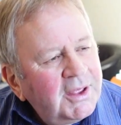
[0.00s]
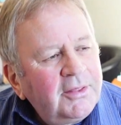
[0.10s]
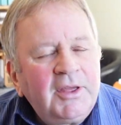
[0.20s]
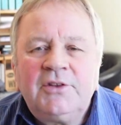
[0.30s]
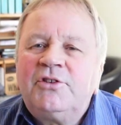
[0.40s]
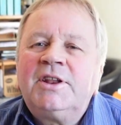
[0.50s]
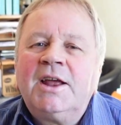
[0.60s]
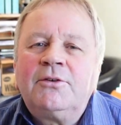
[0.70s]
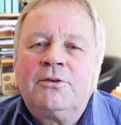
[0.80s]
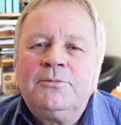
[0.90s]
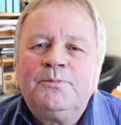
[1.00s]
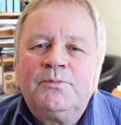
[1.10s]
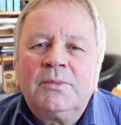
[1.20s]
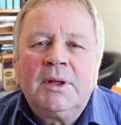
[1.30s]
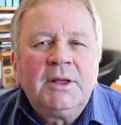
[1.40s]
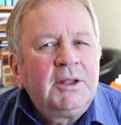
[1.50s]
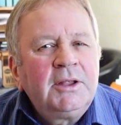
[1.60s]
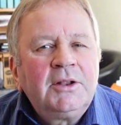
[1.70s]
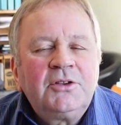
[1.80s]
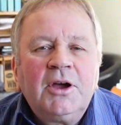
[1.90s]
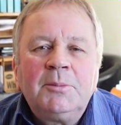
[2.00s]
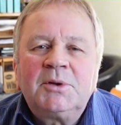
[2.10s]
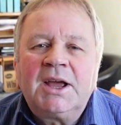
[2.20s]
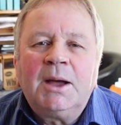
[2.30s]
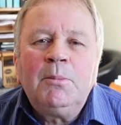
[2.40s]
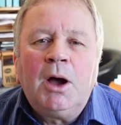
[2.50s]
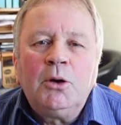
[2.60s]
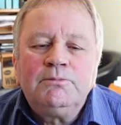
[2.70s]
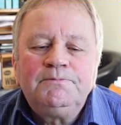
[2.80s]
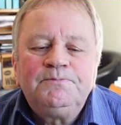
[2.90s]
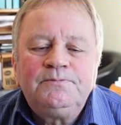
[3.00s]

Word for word: That's it, Andrew. Time to come home.